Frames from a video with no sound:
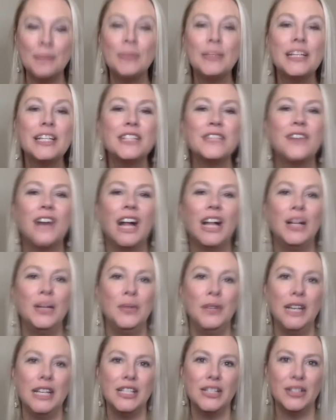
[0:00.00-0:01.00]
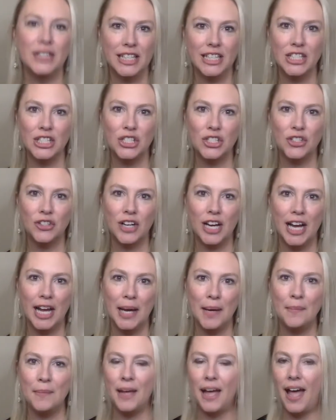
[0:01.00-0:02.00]
please follow us on
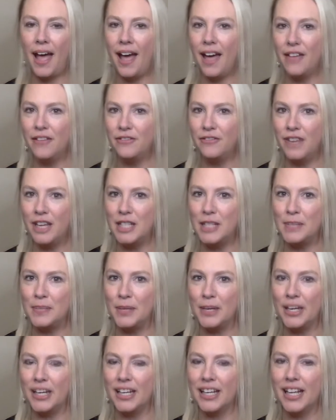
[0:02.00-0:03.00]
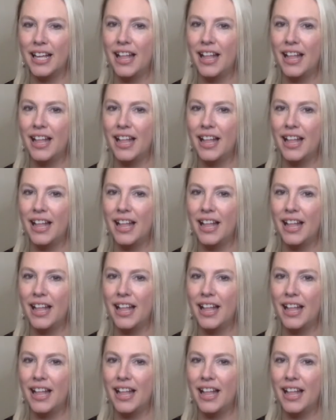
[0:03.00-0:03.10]
Instagram and Facebook.